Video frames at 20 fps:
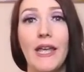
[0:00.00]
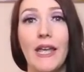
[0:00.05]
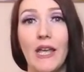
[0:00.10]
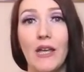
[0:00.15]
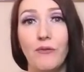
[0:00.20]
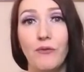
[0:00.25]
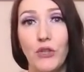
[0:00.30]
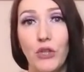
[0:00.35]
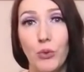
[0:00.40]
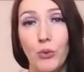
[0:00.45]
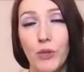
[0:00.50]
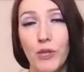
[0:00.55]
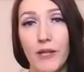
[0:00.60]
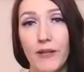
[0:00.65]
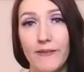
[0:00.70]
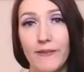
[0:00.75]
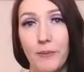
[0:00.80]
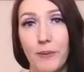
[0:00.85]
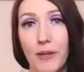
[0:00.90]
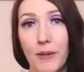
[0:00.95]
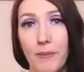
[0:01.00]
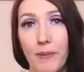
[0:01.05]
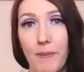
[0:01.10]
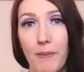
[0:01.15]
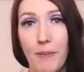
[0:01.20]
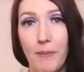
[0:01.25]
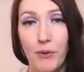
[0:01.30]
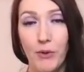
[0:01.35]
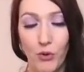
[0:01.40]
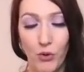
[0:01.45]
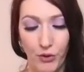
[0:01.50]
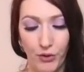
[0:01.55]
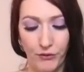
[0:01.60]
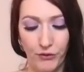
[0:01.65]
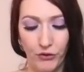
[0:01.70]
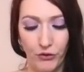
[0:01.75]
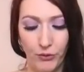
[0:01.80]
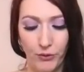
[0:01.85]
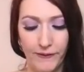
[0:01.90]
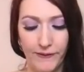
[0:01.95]
If you would like to become a member, all you
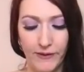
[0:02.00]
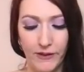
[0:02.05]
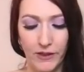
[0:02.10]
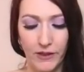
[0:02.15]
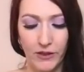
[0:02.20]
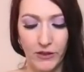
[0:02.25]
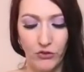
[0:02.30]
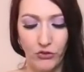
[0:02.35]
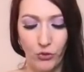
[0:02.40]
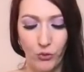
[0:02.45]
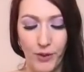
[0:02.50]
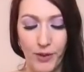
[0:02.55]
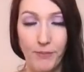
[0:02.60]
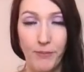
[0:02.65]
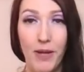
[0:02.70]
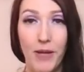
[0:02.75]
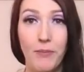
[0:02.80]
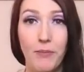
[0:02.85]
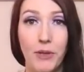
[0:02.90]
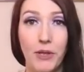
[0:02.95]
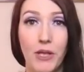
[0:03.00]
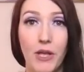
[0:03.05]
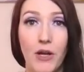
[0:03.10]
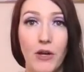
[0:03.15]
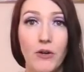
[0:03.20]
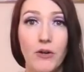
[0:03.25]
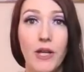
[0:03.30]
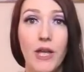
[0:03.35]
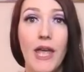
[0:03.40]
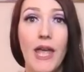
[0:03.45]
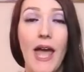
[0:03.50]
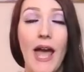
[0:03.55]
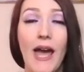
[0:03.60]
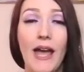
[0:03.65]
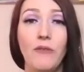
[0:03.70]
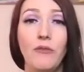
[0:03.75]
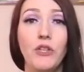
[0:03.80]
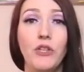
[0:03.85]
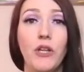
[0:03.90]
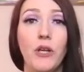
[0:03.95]
have to do is click the join button below.
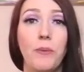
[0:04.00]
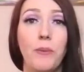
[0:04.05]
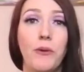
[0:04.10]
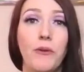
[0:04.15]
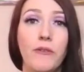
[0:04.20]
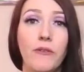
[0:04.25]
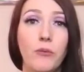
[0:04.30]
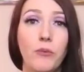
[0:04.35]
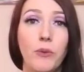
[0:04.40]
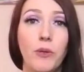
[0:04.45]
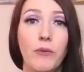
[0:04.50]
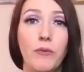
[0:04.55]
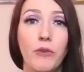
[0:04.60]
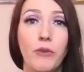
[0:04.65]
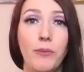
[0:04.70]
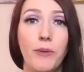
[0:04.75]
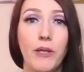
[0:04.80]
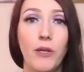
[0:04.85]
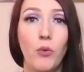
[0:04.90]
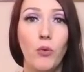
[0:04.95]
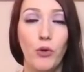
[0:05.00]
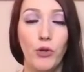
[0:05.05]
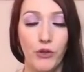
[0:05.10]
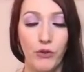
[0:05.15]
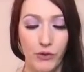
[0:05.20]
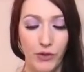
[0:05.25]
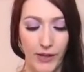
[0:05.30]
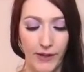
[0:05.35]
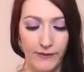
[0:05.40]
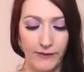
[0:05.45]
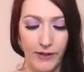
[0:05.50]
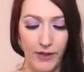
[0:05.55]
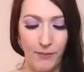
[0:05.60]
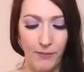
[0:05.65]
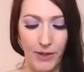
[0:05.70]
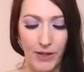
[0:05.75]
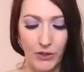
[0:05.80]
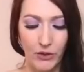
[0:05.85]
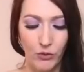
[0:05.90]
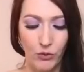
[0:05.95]
And if you'd like a personal reading with me or you'd like to
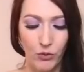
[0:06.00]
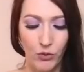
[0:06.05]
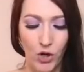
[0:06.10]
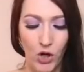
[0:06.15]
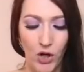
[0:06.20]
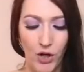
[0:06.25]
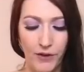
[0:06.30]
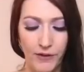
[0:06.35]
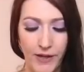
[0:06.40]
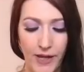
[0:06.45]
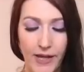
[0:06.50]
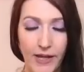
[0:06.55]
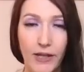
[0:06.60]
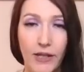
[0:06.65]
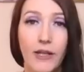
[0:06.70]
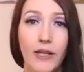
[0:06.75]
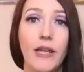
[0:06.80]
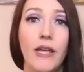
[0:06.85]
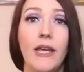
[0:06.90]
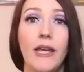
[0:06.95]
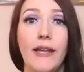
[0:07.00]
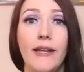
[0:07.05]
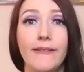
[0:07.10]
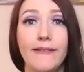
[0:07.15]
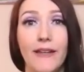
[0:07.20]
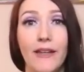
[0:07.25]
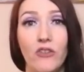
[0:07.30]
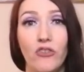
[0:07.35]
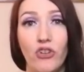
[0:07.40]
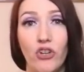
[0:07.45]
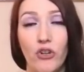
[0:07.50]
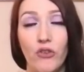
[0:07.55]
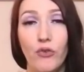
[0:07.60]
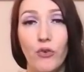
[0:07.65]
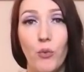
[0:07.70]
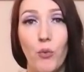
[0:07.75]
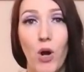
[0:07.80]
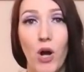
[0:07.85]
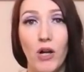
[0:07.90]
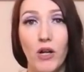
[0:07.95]
get my new card deck, it's at
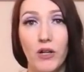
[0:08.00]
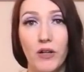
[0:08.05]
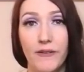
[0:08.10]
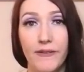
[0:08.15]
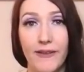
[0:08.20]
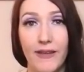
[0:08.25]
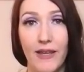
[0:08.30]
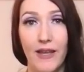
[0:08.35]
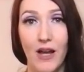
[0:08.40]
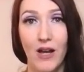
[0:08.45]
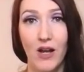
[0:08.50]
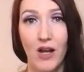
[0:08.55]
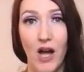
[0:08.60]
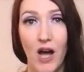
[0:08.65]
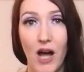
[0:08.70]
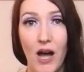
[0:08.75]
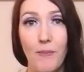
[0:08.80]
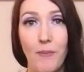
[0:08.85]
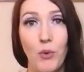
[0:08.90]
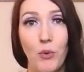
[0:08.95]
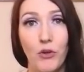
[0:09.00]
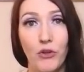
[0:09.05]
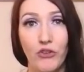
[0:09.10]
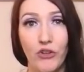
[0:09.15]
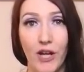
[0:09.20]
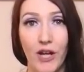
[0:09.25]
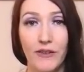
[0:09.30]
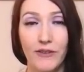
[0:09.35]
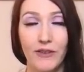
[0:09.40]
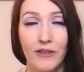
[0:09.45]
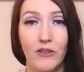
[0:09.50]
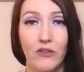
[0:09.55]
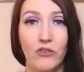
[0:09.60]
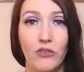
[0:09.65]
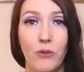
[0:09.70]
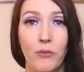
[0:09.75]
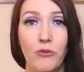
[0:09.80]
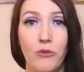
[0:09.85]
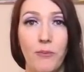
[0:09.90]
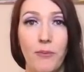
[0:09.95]
jenniferwalkerzen.com or check out the
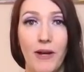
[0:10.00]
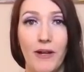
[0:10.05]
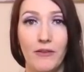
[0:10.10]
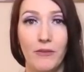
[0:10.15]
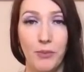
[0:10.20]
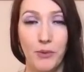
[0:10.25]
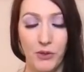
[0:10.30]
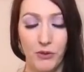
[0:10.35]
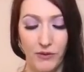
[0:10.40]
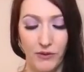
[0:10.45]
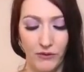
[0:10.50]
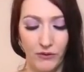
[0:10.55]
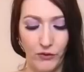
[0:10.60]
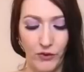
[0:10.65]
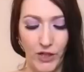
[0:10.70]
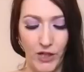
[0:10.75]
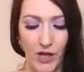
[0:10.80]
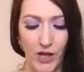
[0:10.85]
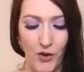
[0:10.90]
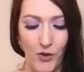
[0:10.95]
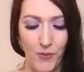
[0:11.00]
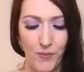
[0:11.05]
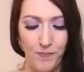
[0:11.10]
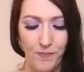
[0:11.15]
description box below this video.